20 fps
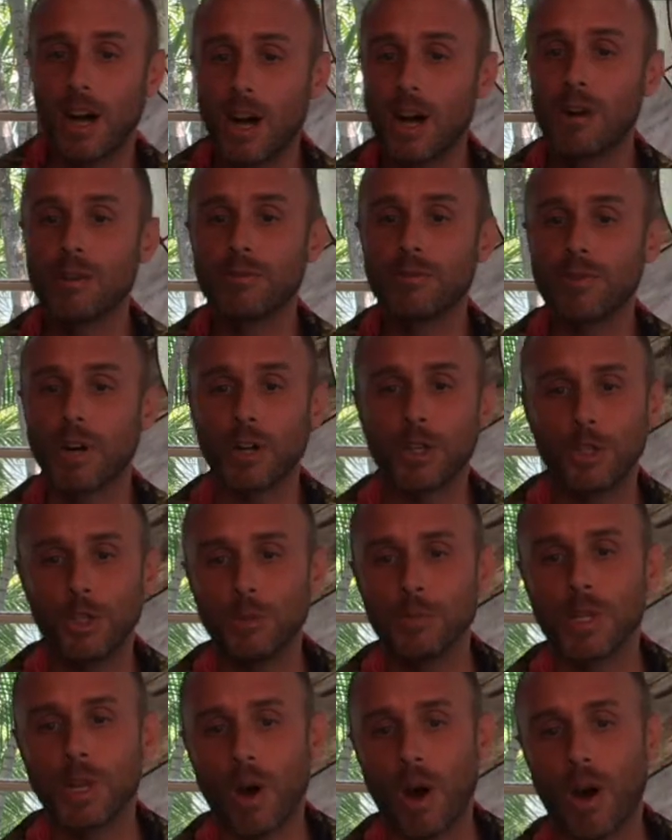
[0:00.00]
of a
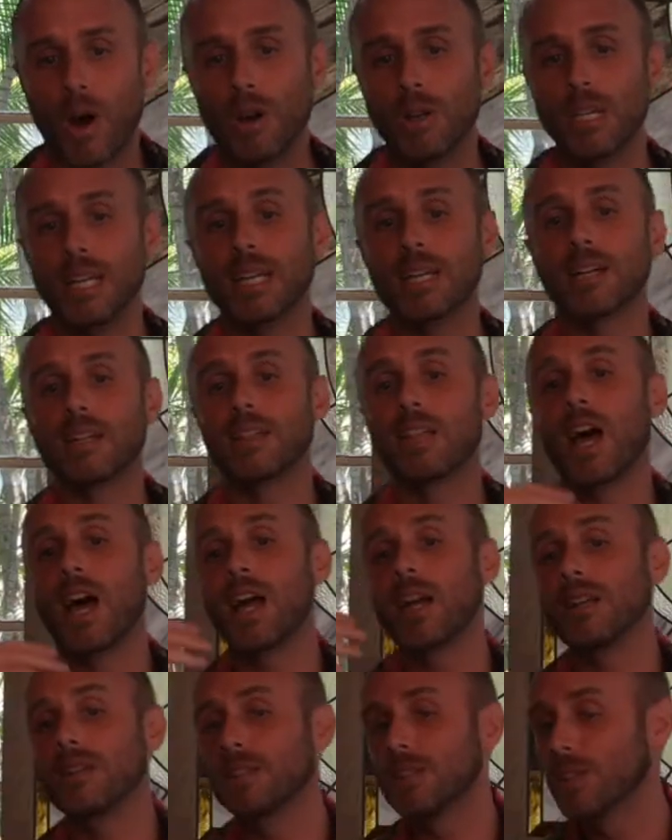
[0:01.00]
human heart
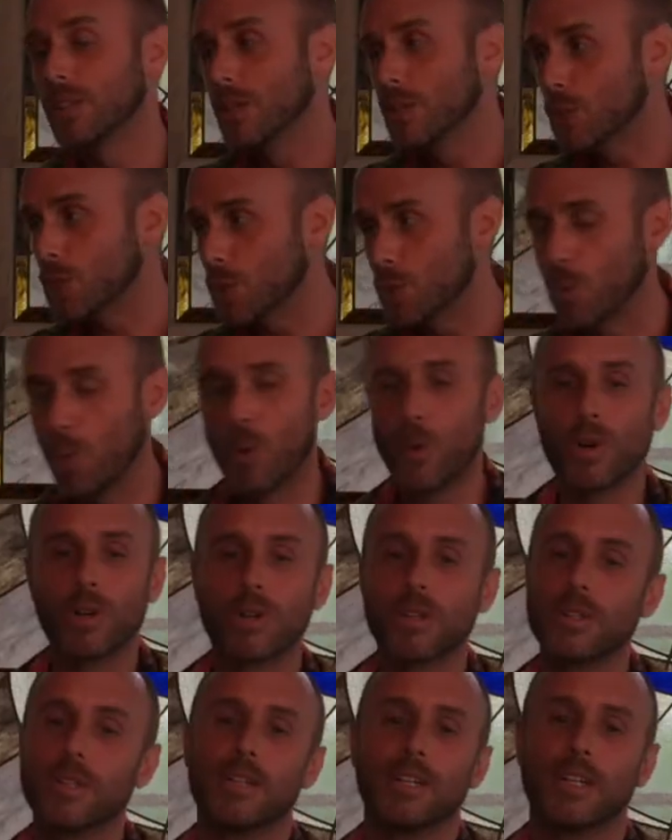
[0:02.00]
inclined
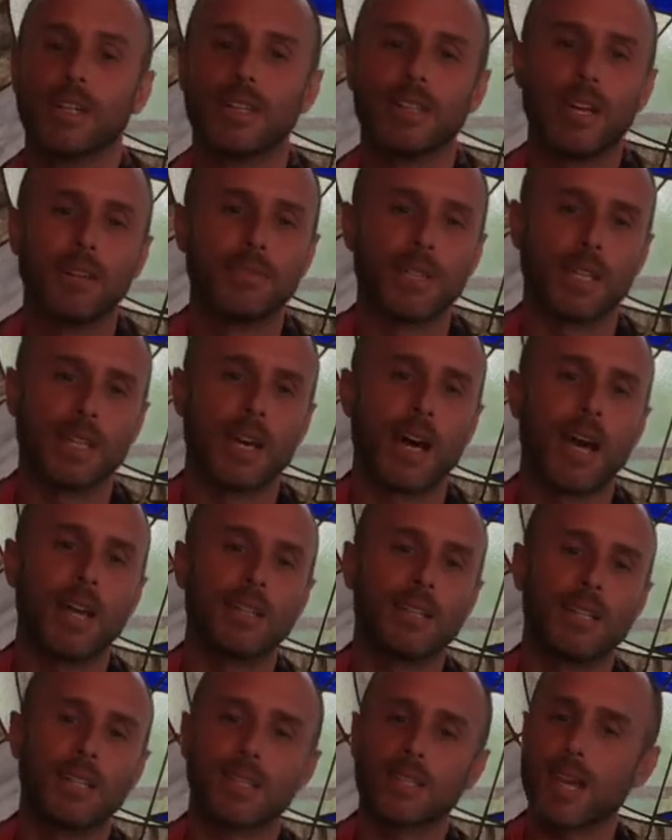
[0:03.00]
toward loving
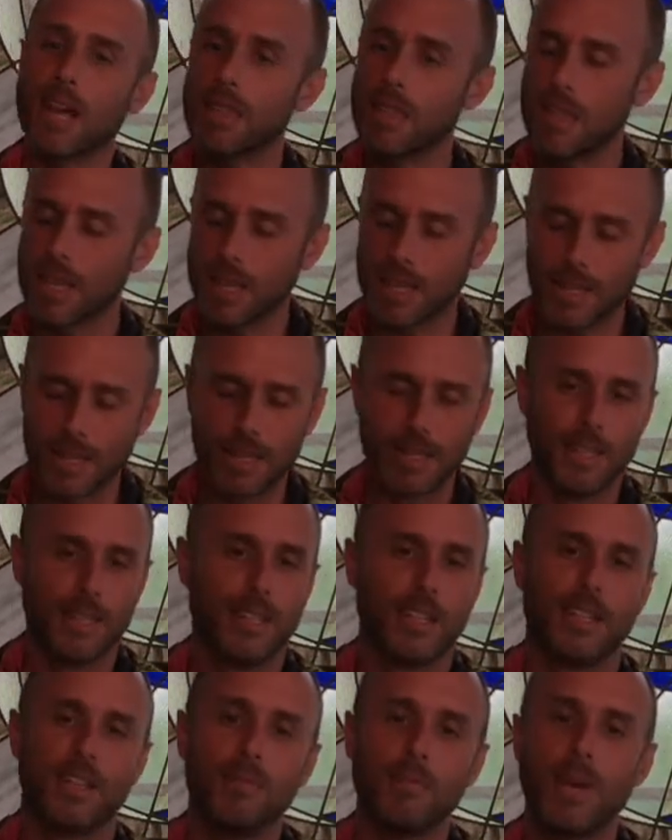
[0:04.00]
kindness. I think
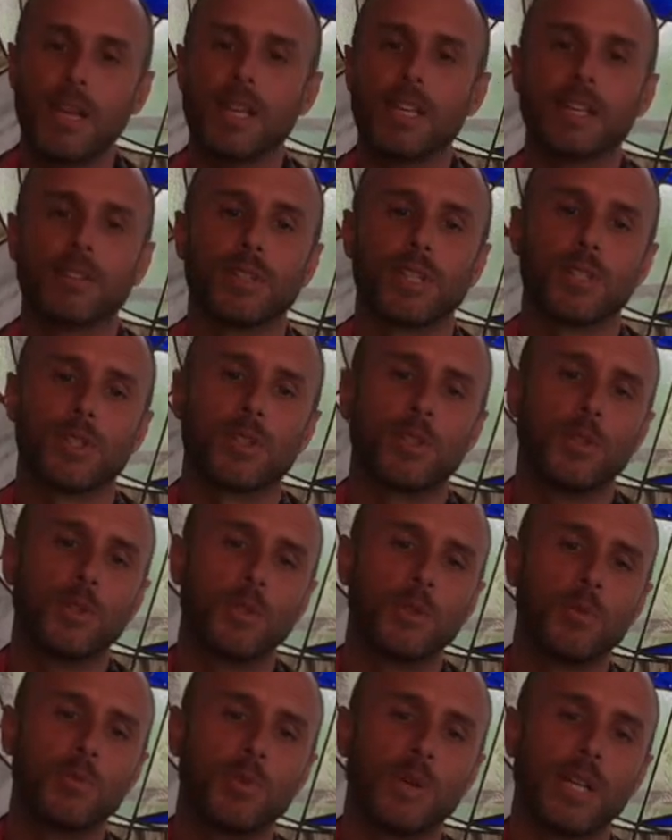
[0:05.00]
many of us
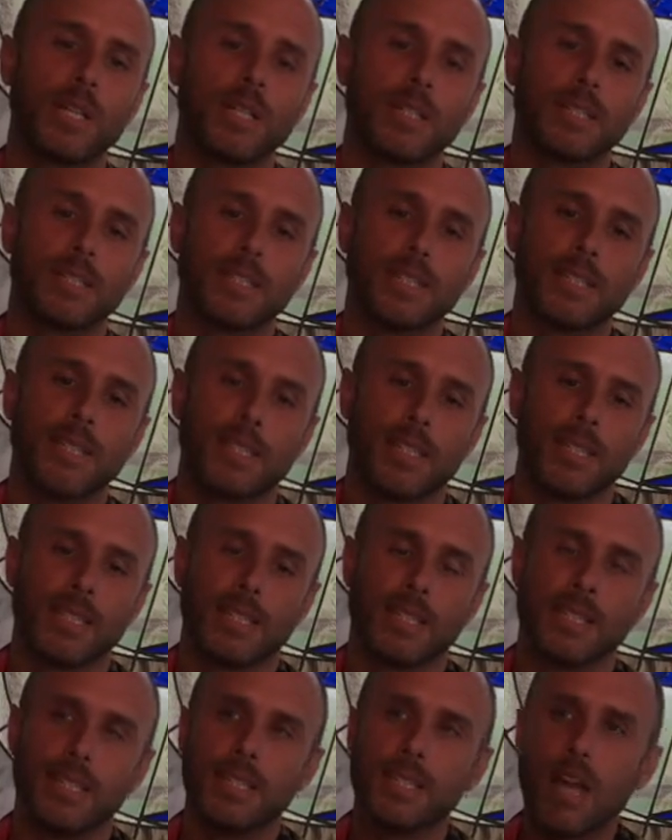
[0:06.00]
do, but
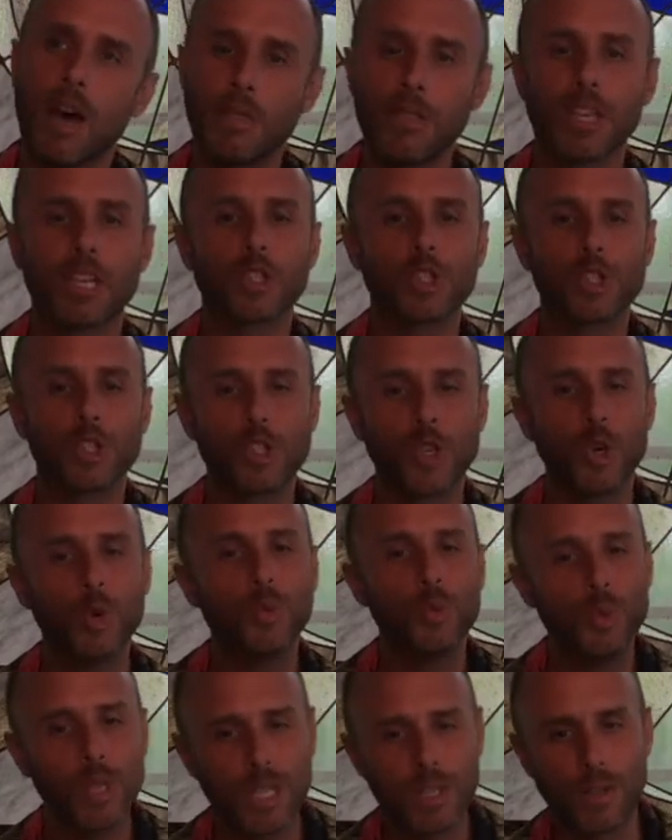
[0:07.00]
nothing so
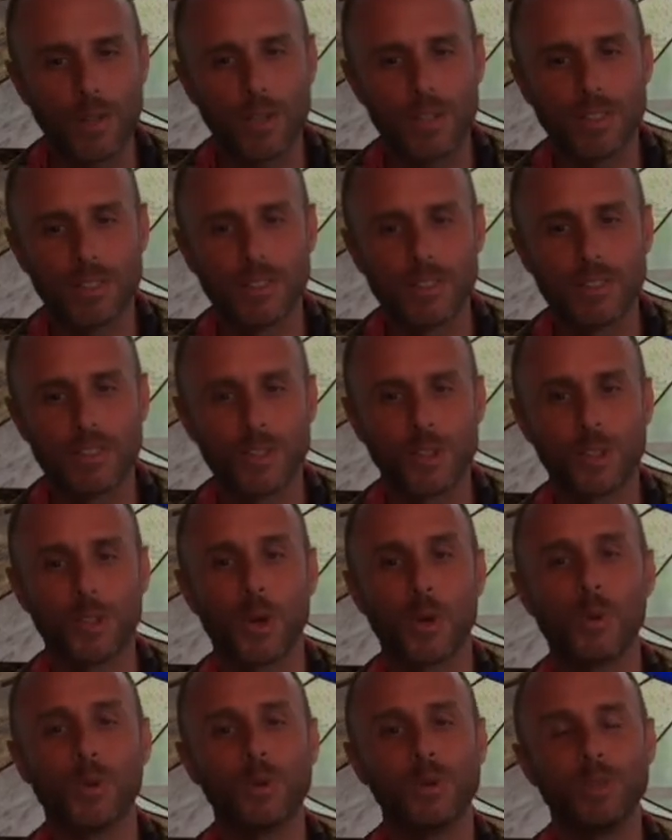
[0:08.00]
real,
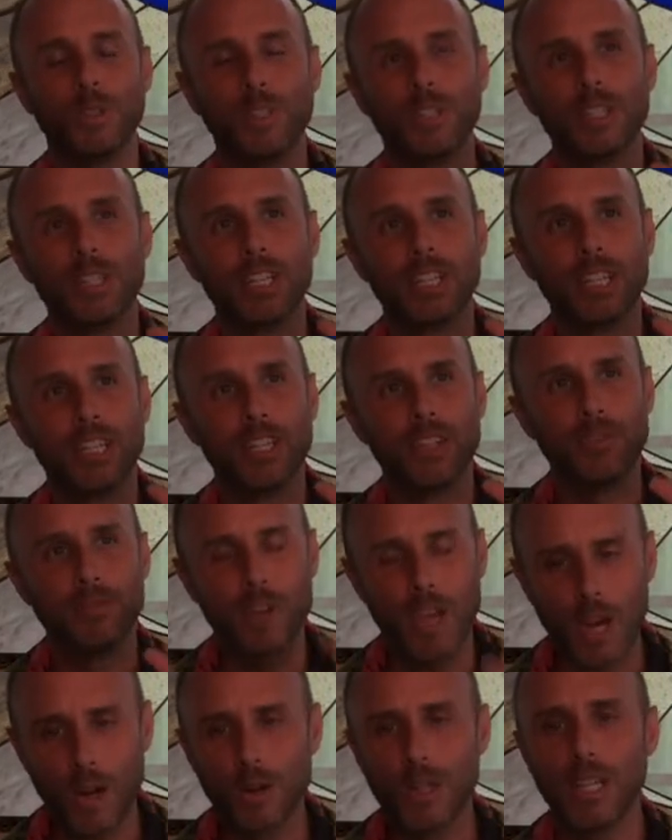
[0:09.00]
so
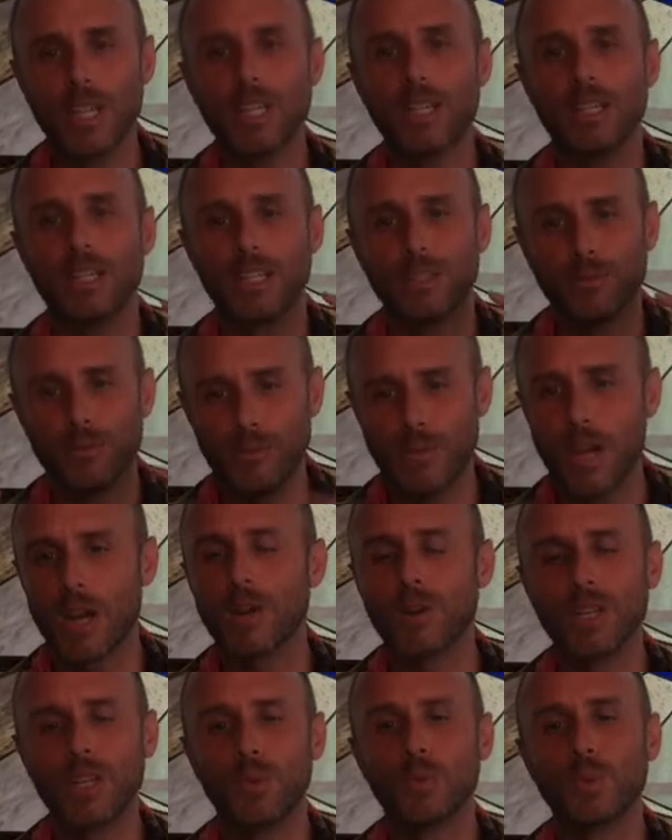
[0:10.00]
very,
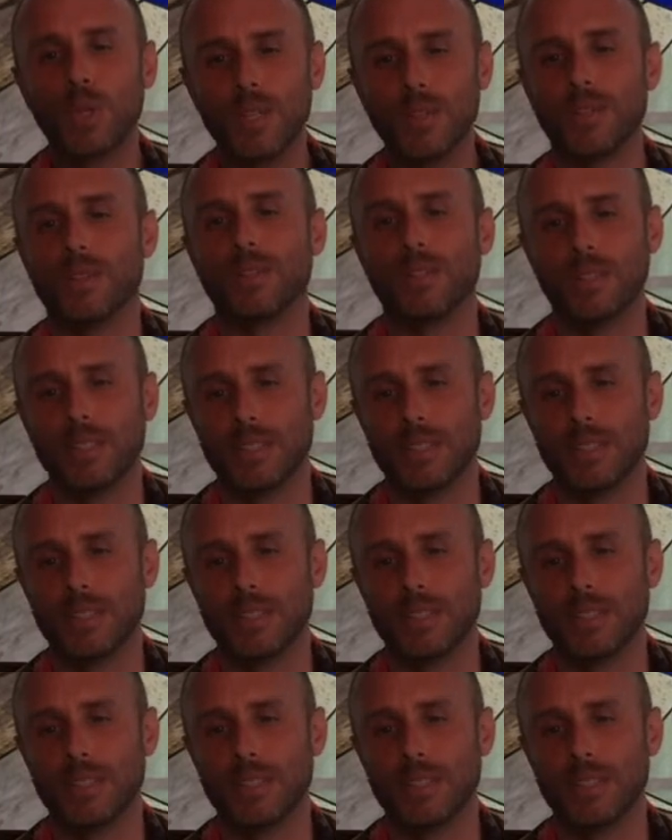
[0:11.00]
very real,